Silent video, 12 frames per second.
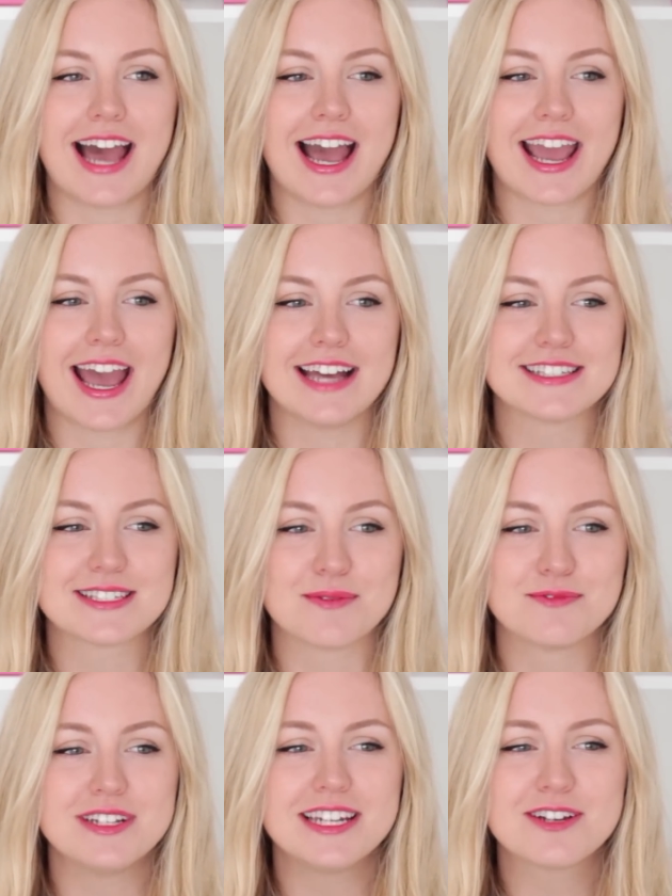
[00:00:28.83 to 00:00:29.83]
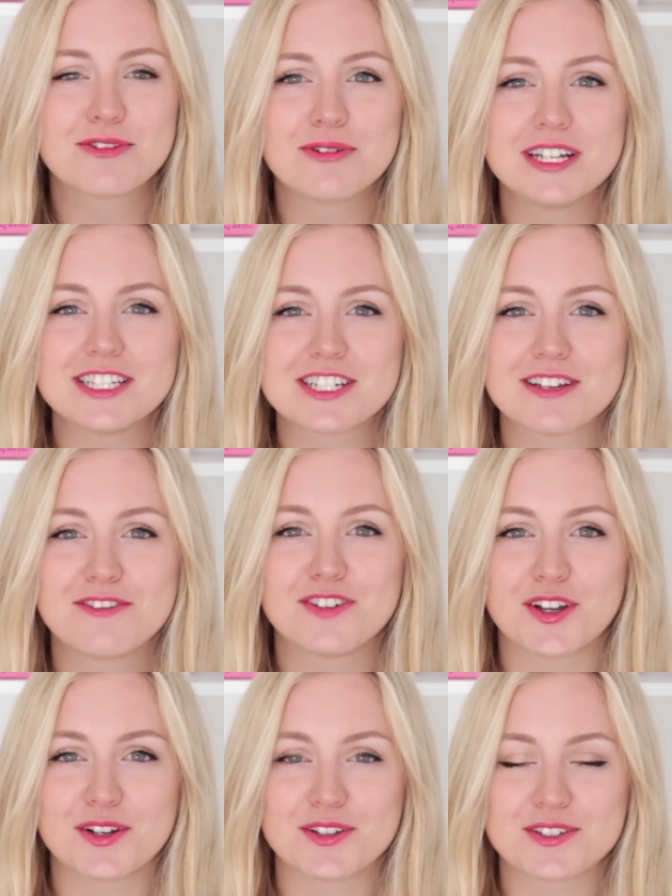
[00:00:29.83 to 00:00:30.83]
I had some really cringy
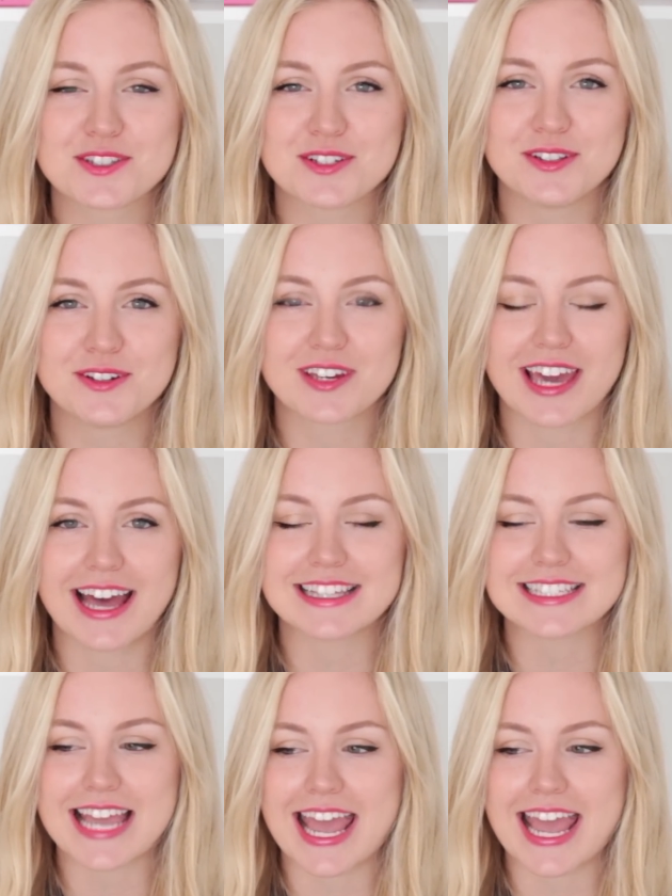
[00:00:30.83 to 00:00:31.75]
photos to look at,